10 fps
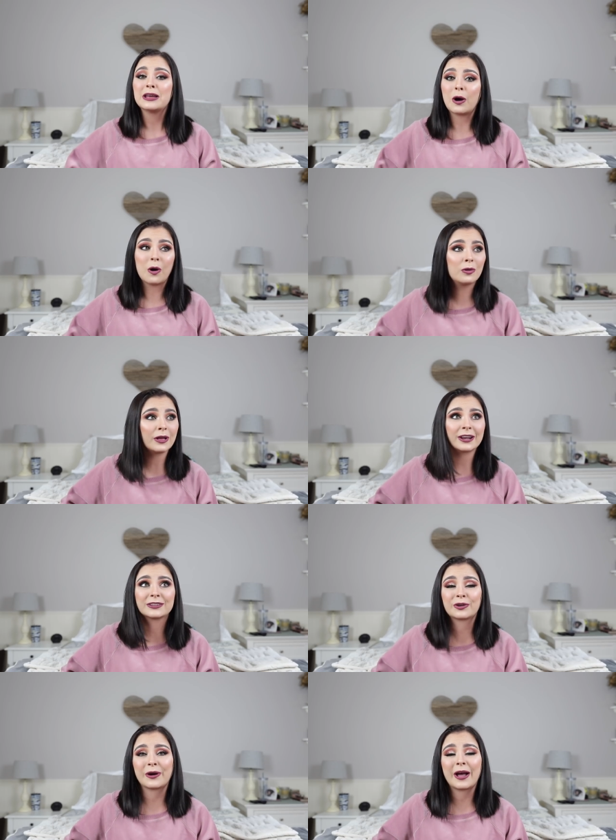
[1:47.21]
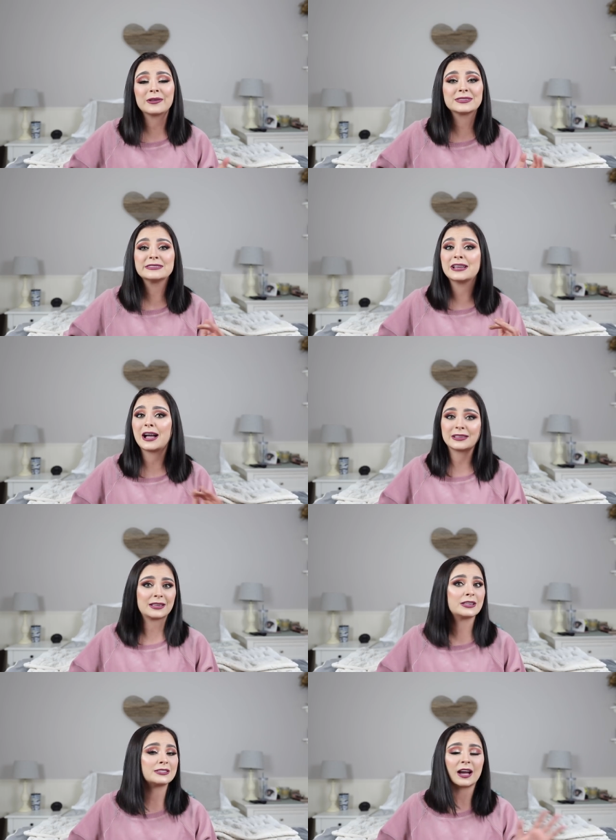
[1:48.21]
a whole lot of crowds,
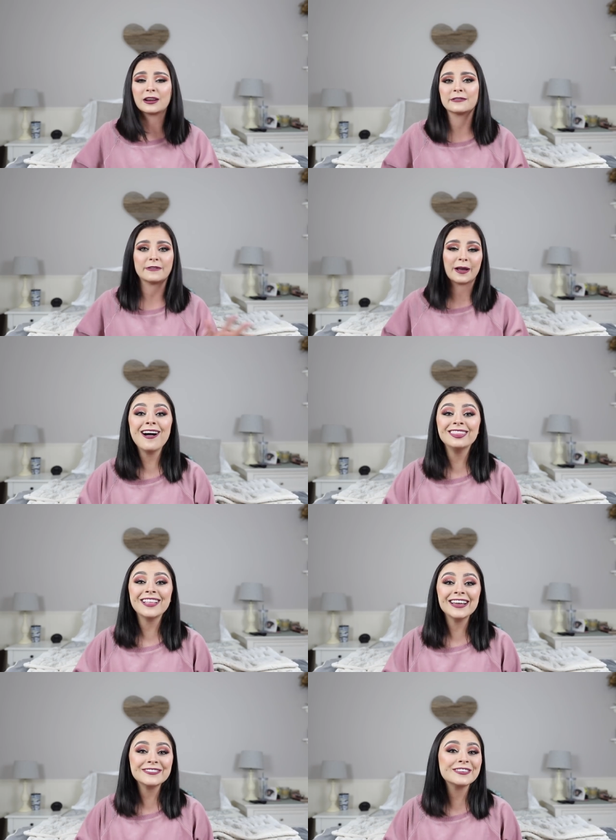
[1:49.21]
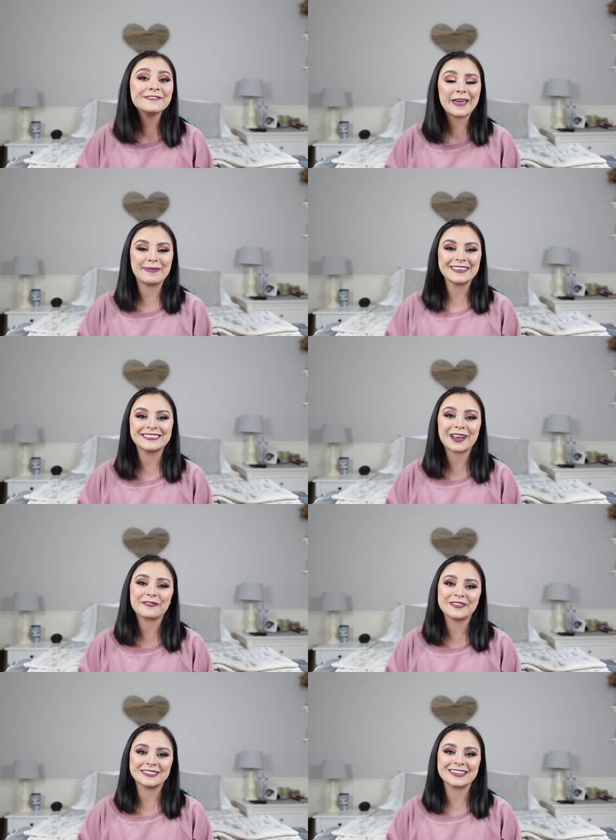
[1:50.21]
not a ton of fun. A lot of the families that
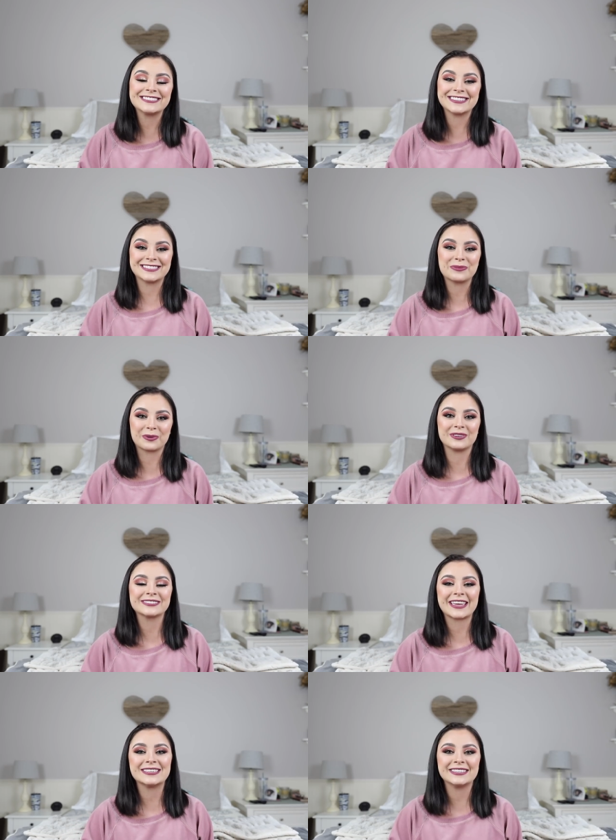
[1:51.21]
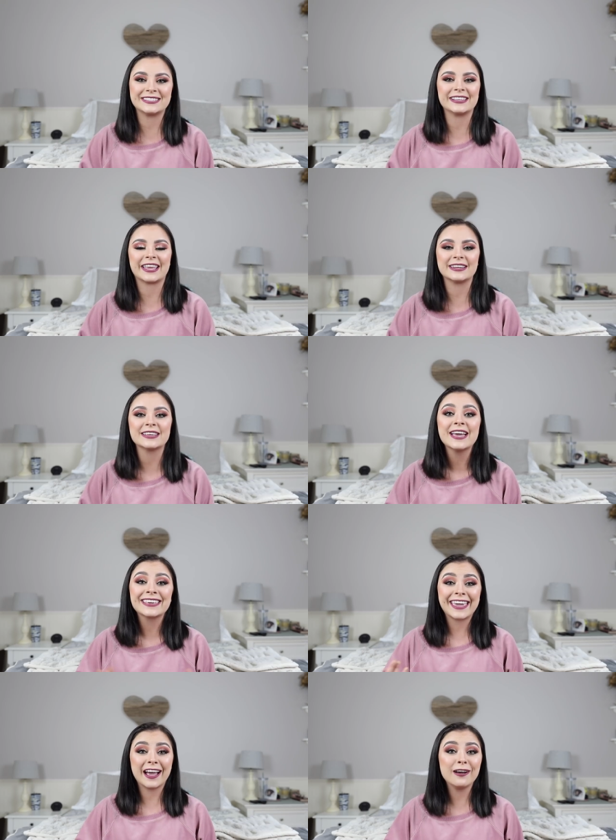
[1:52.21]
are visiting Disney World and Disneyland
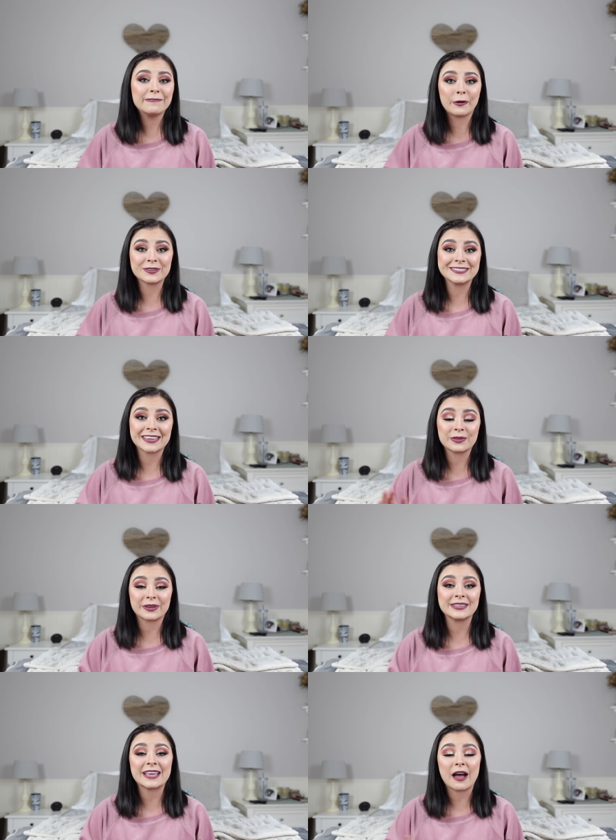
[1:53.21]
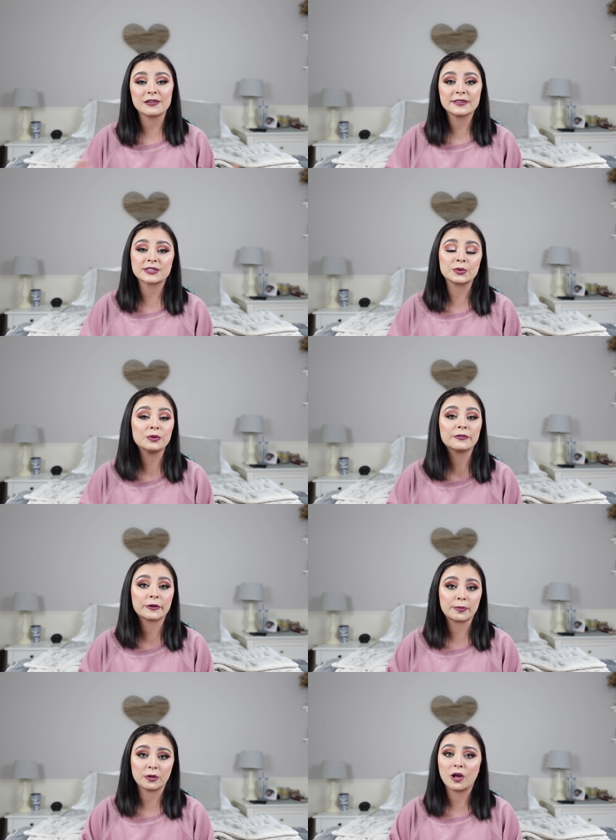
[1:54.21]
can't afford to take their kids out of school
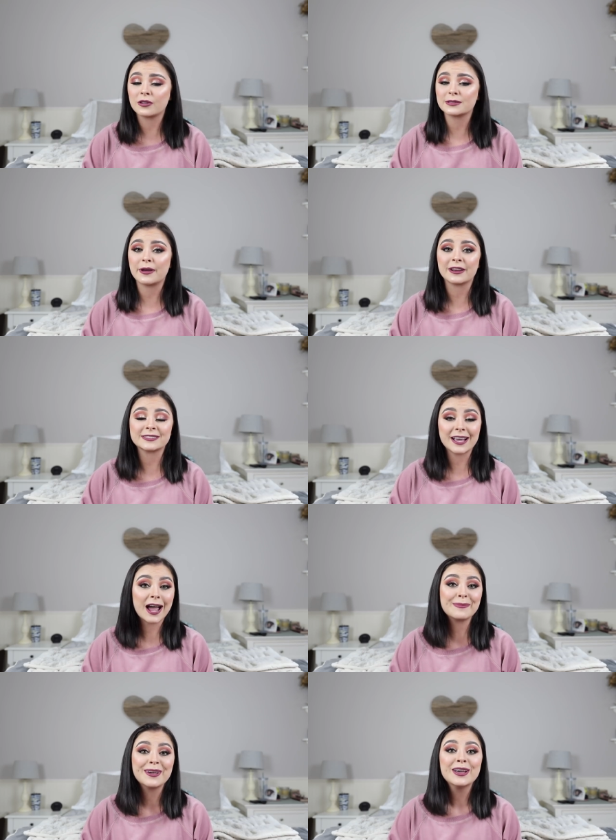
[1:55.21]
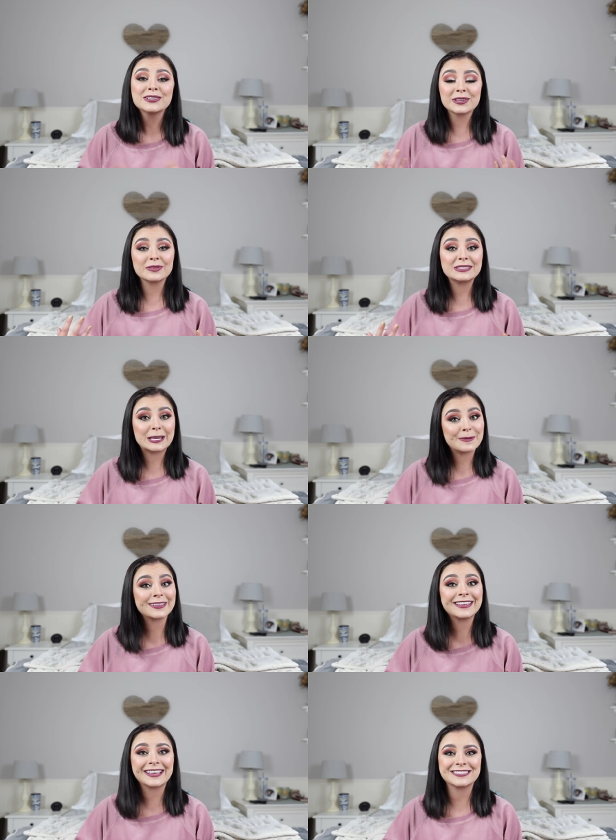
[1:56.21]
for a prolonged amount of time, so they
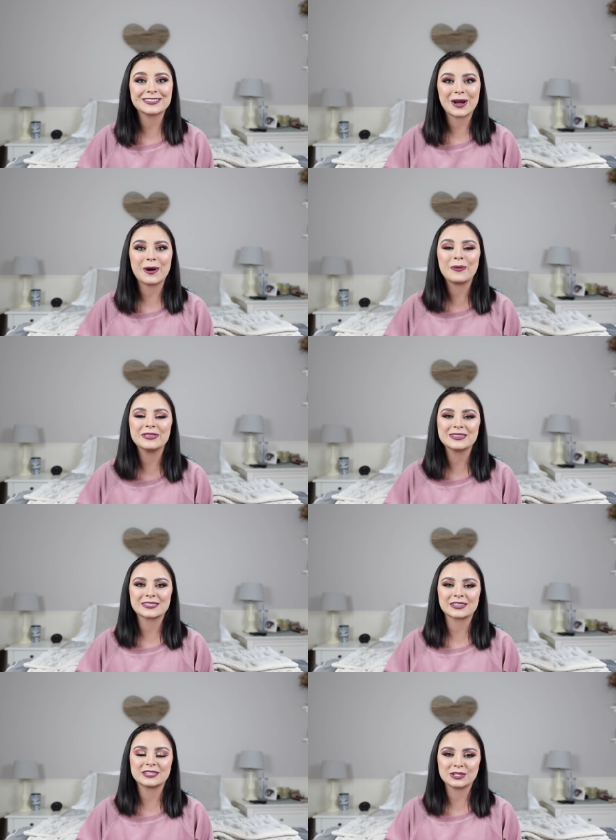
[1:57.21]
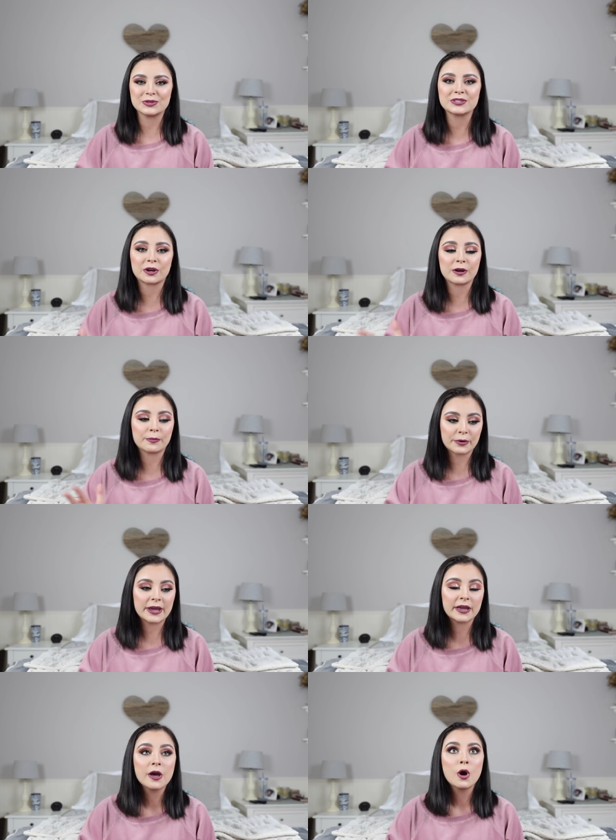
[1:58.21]
typically like to go when the students are on
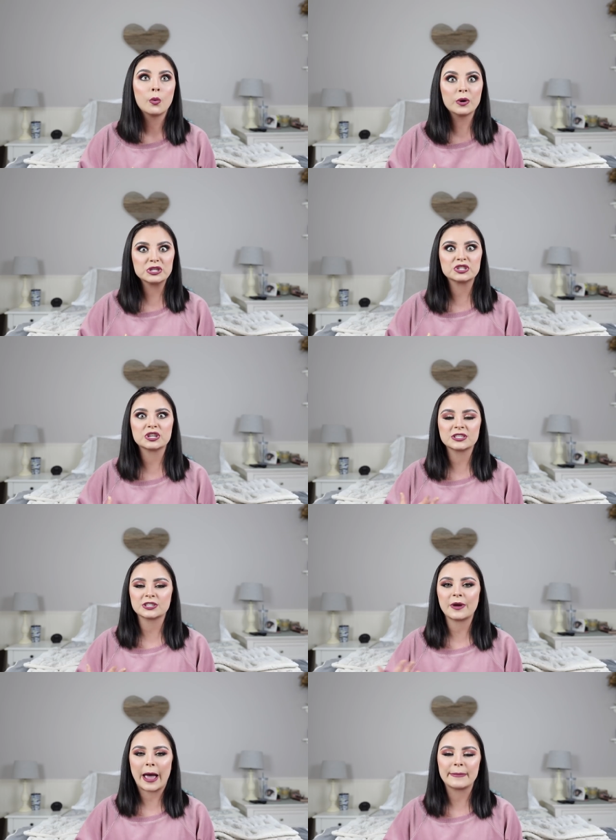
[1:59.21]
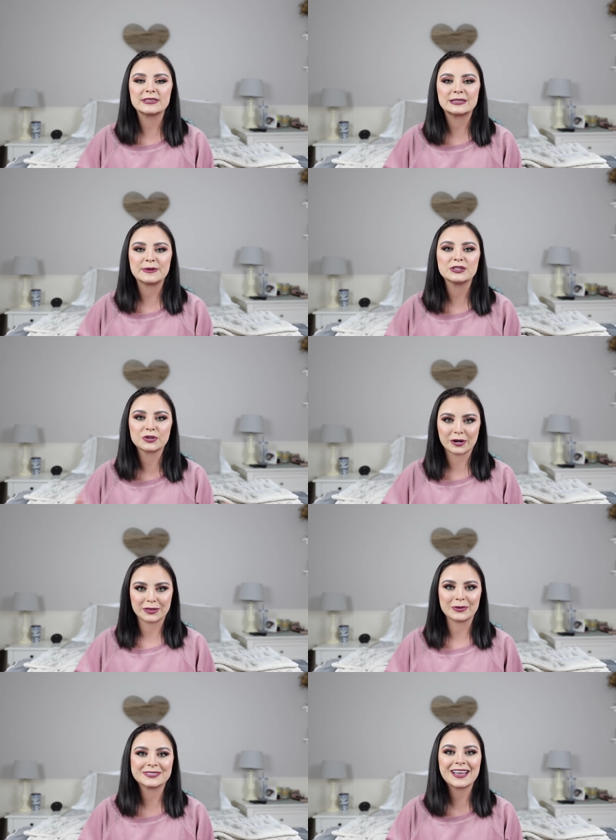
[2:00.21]
break, which just so happens to be
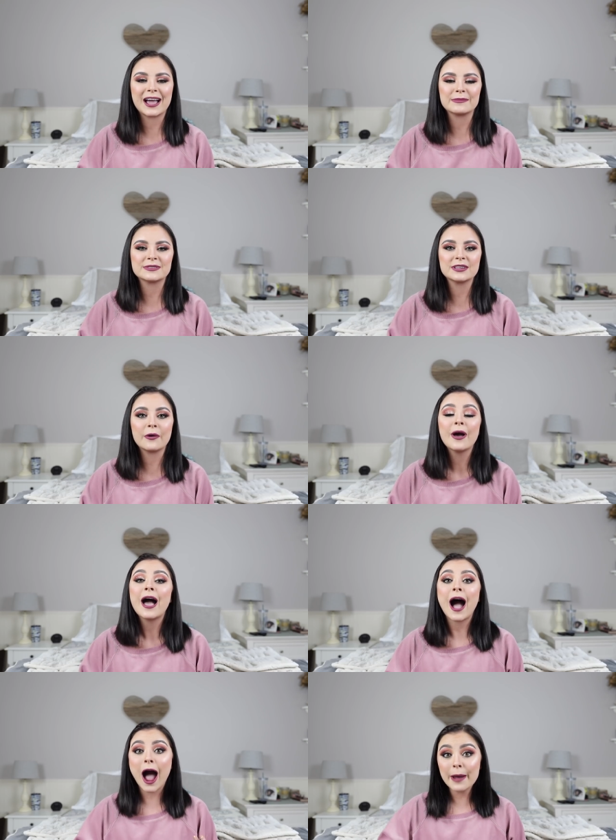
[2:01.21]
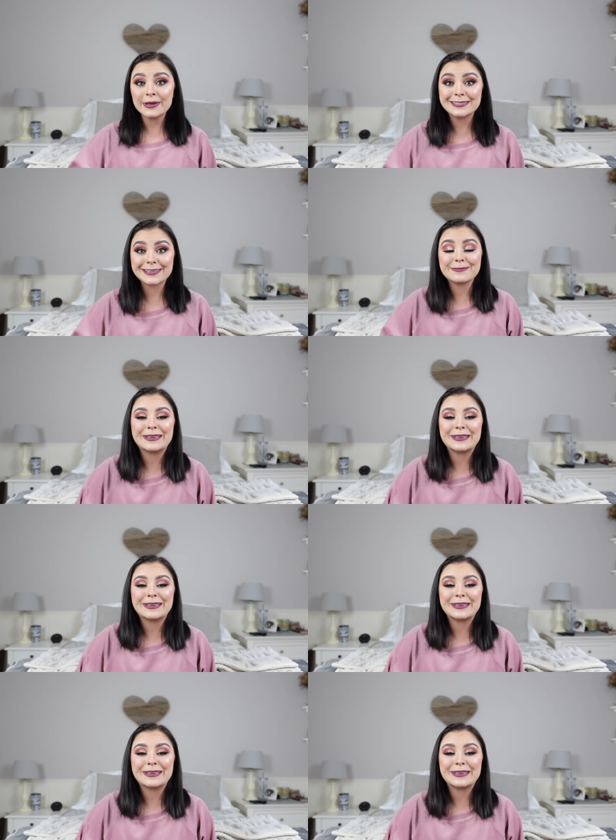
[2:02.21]
during those times. So I would say the